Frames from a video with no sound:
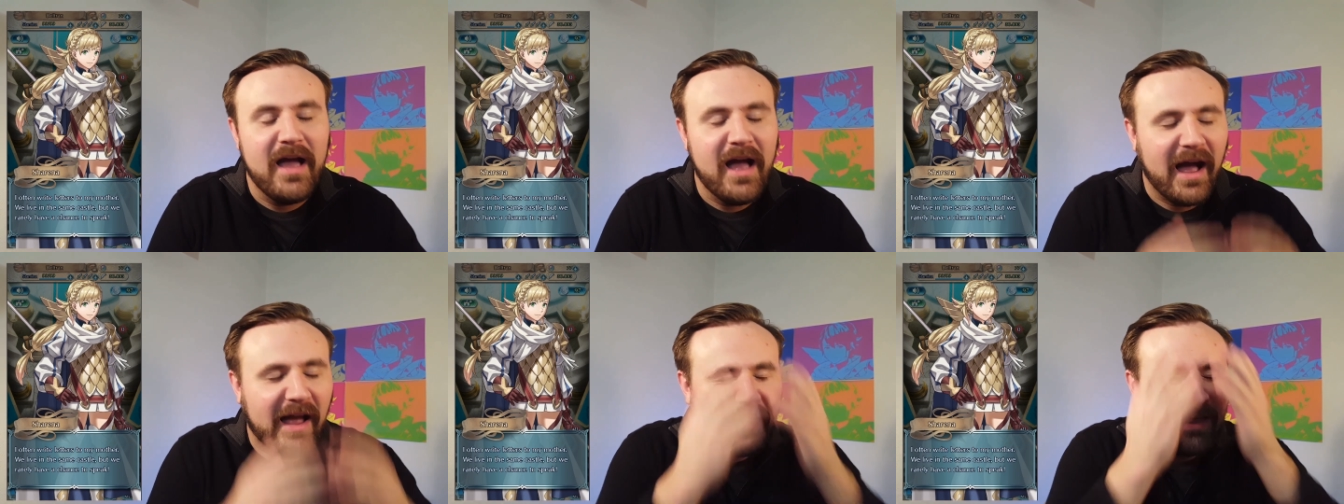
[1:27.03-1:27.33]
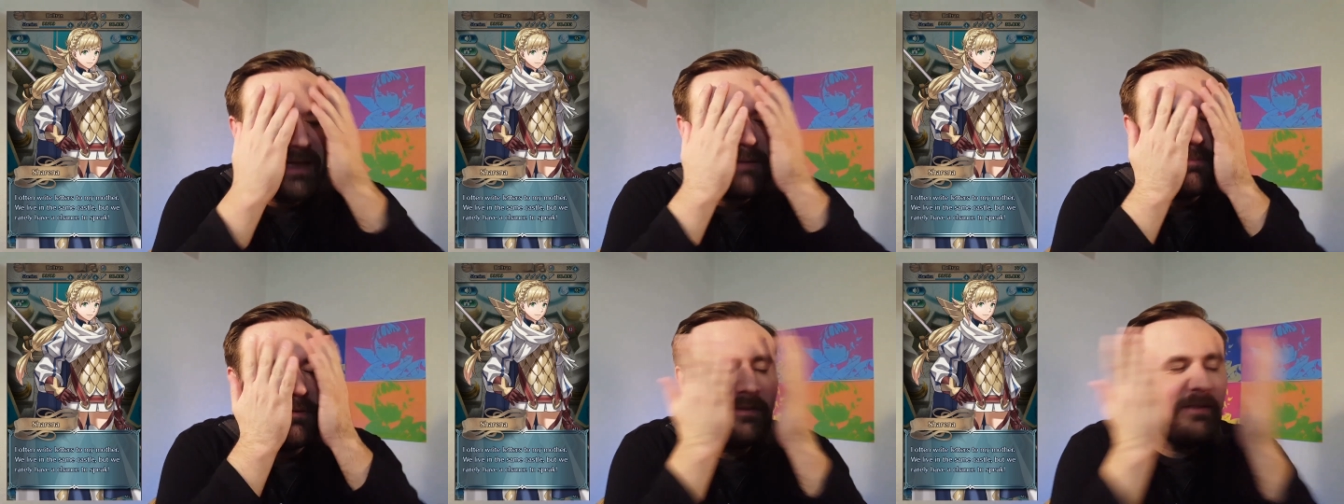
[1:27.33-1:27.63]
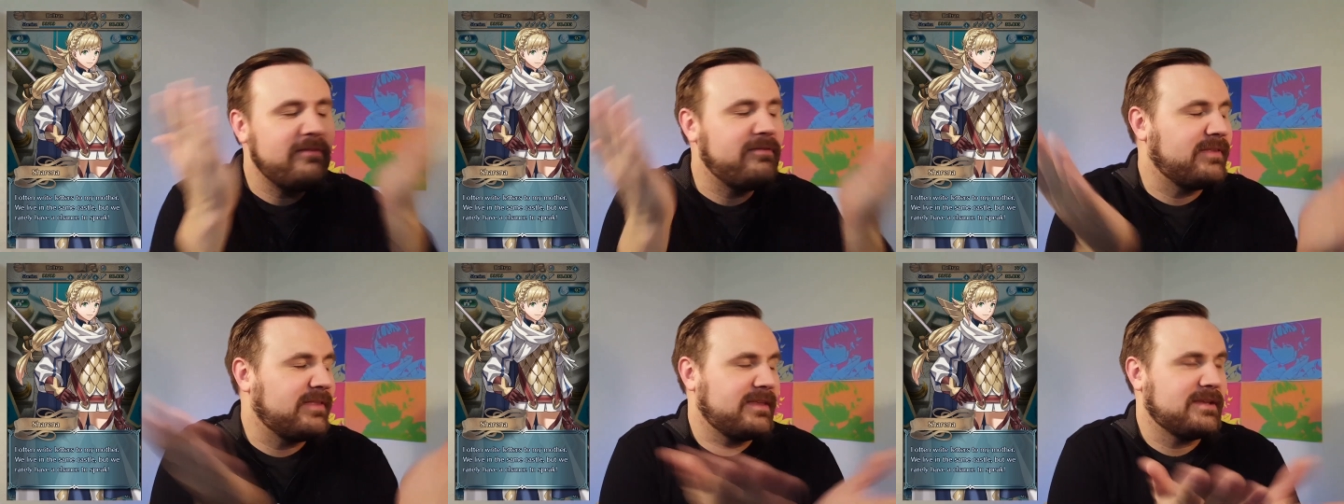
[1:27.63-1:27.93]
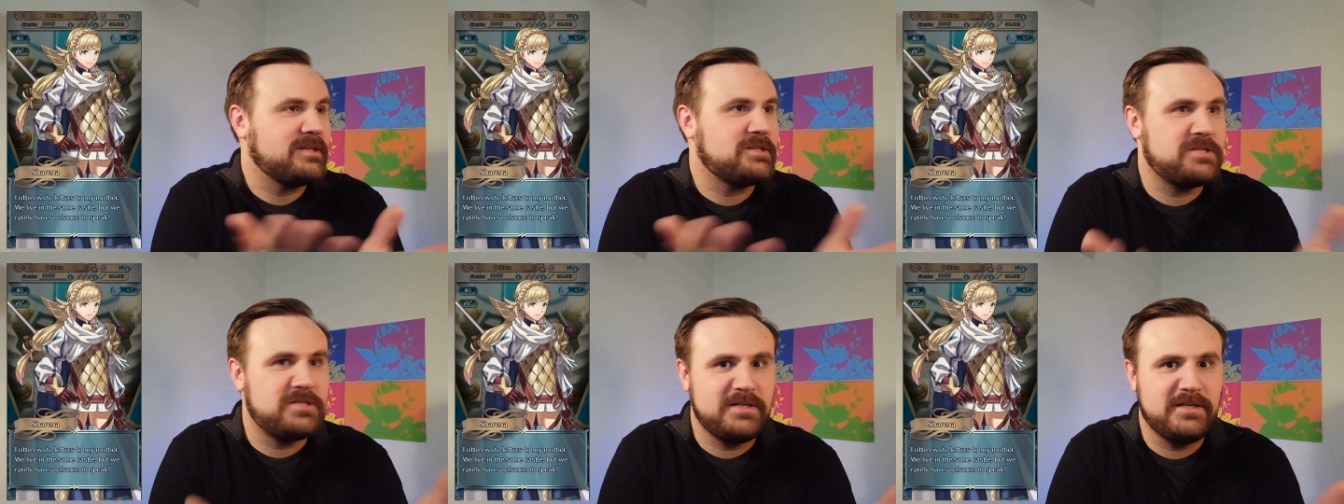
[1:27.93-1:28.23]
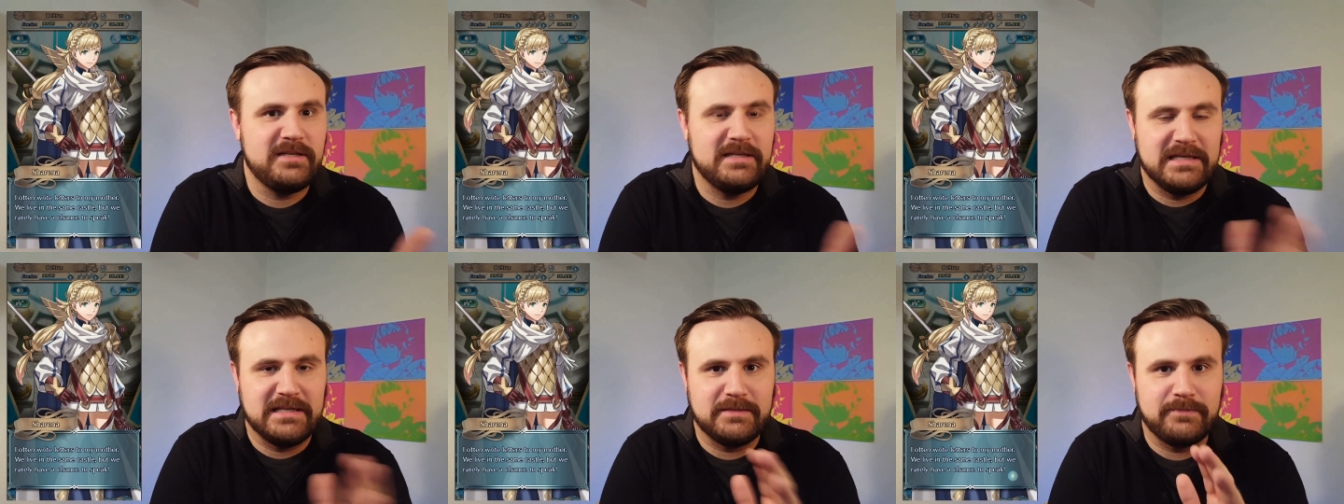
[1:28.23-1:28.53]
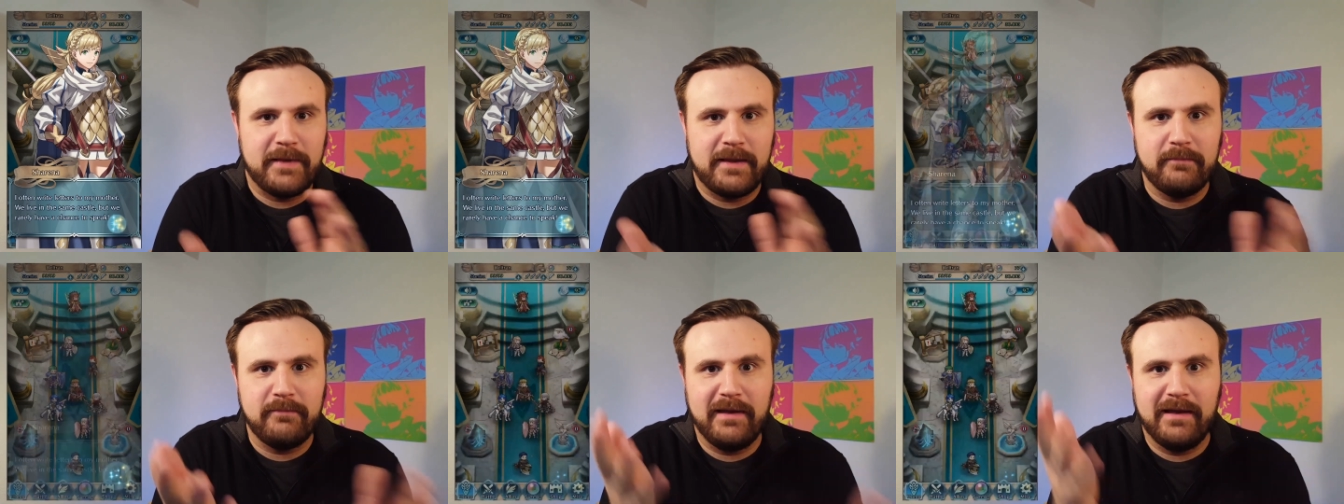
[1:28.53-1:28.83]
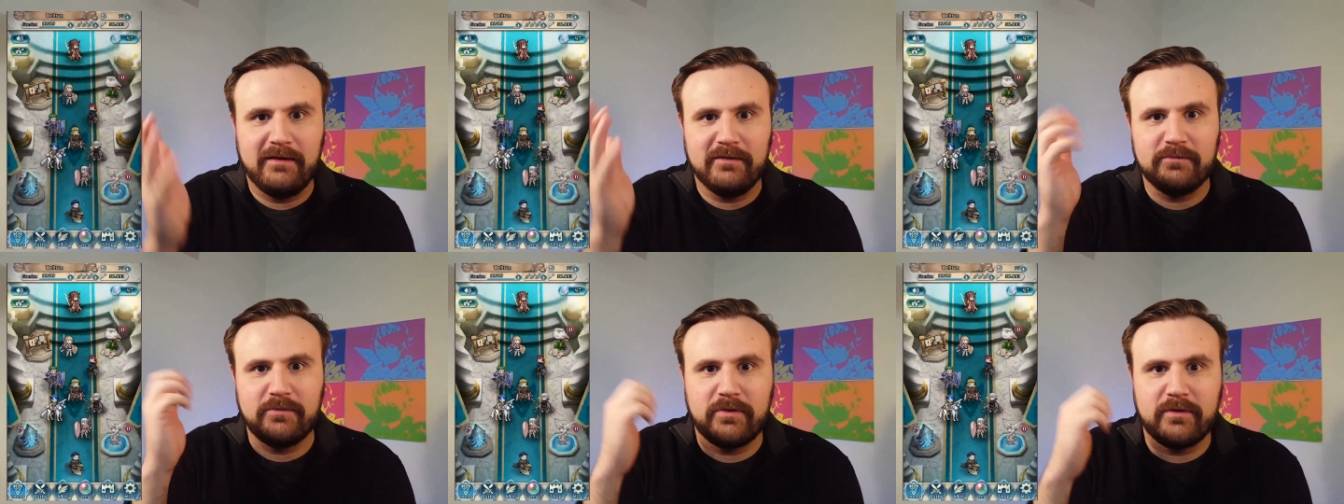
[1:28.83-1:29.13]
I can't believe it that she is pen
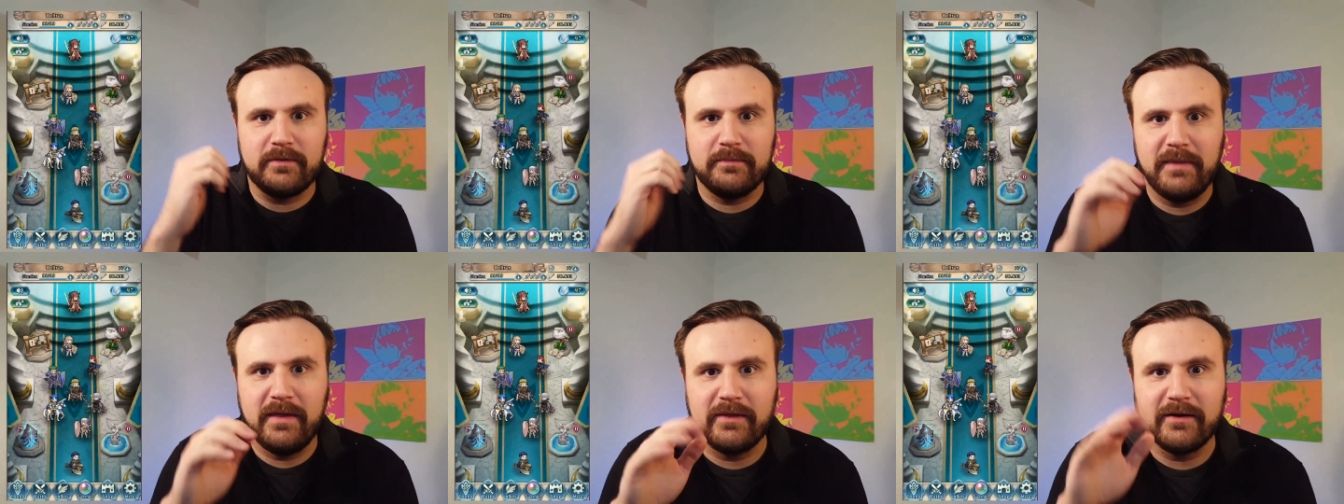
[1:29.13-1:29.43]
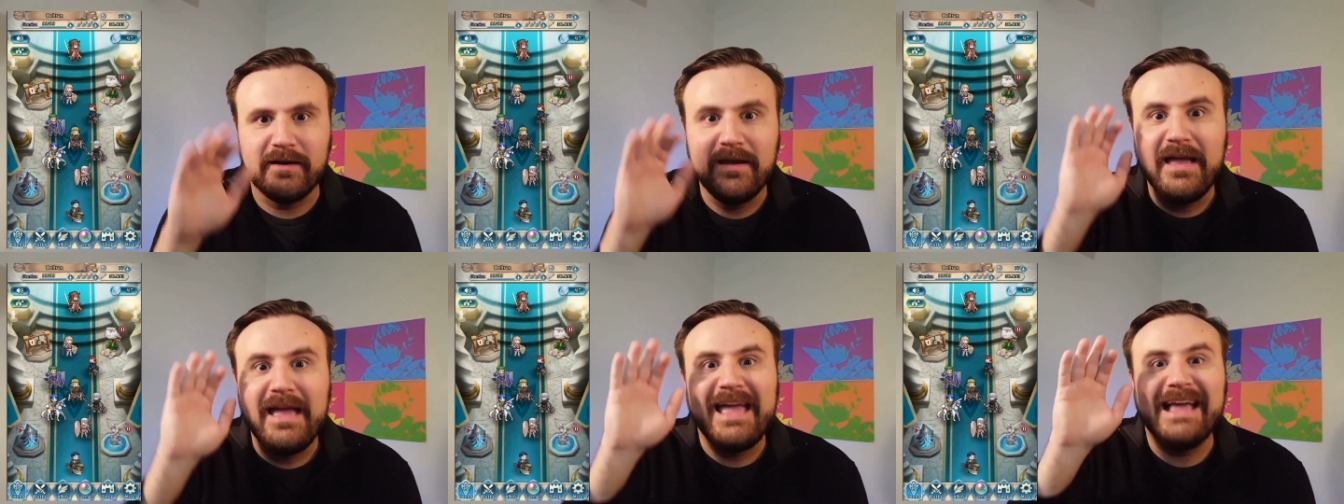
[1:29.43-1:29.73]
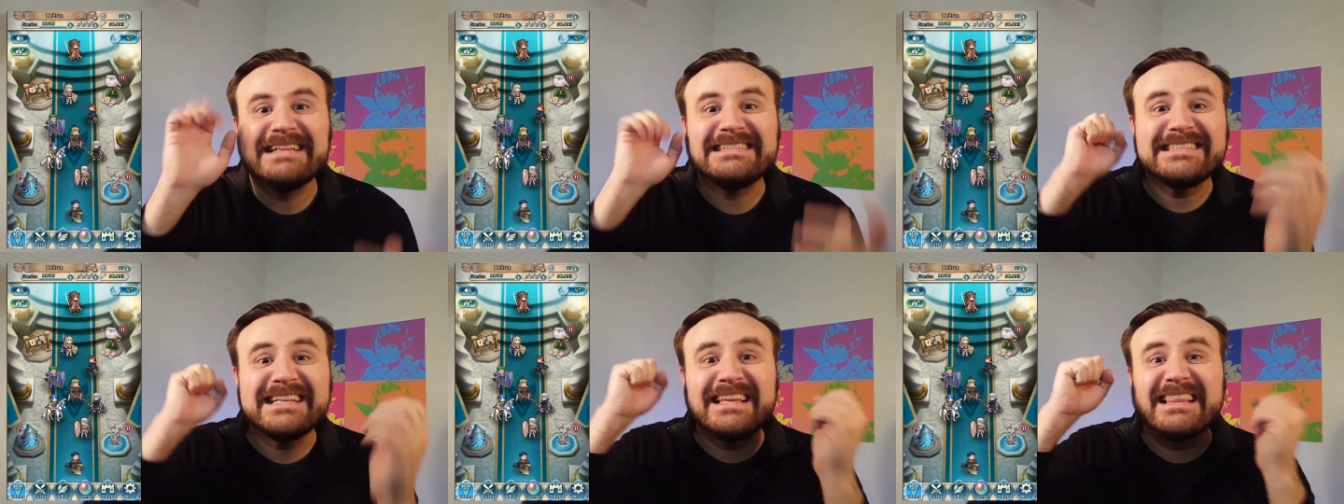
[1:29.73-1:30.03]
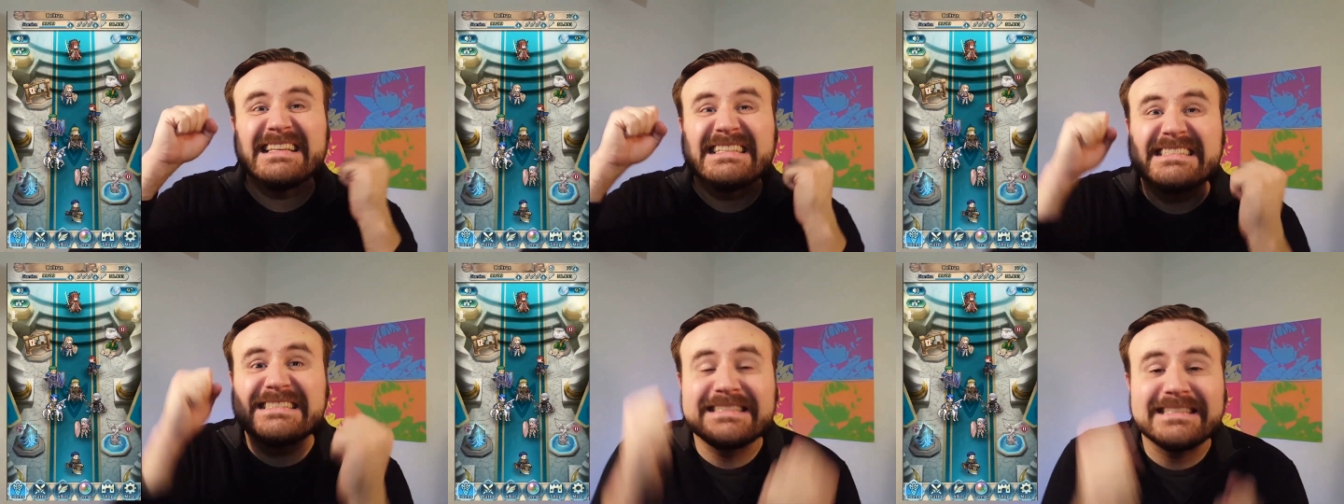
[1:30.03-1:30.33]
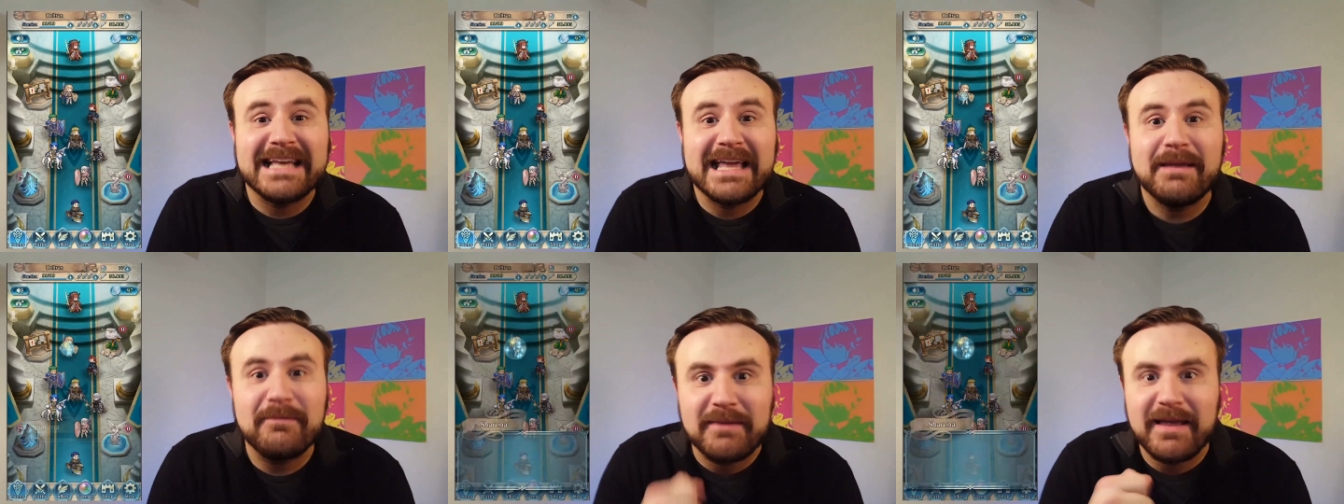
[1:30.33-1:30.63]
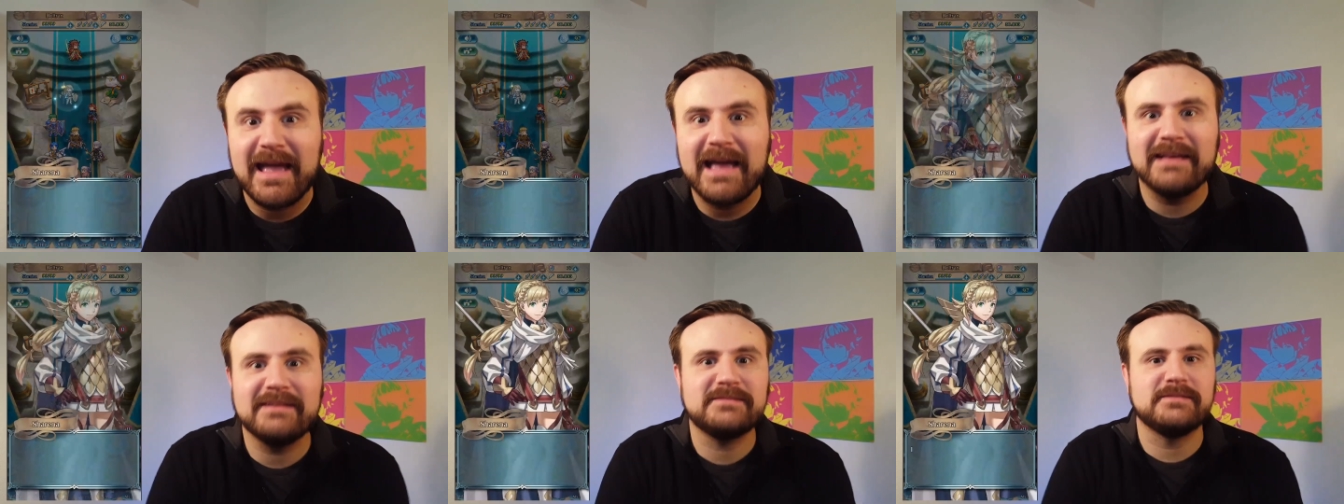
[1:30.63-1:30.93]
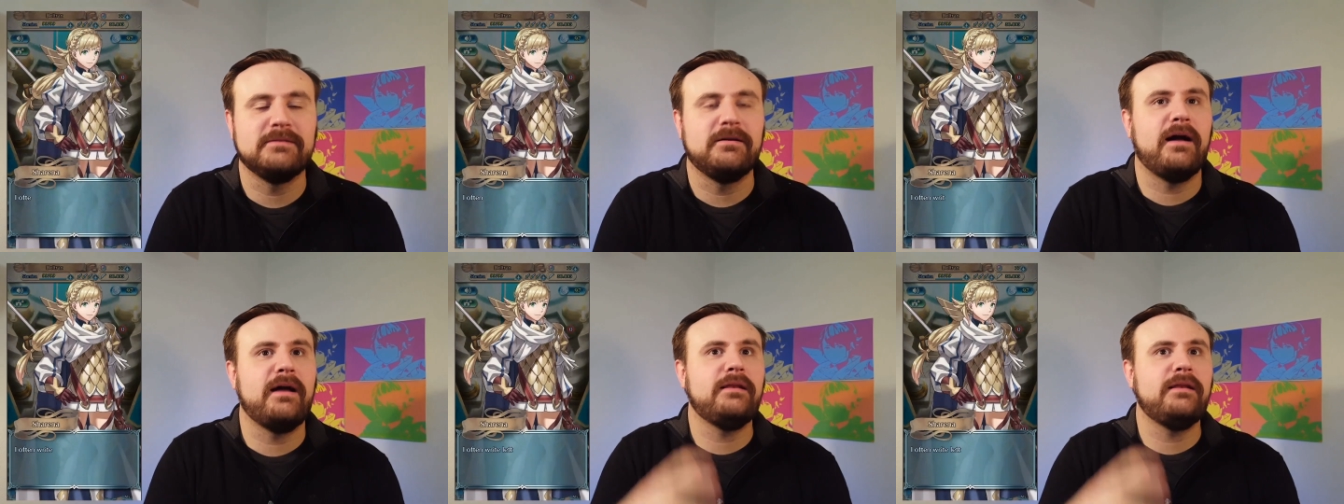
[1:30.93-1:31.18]
pals with her mother inside the same castle.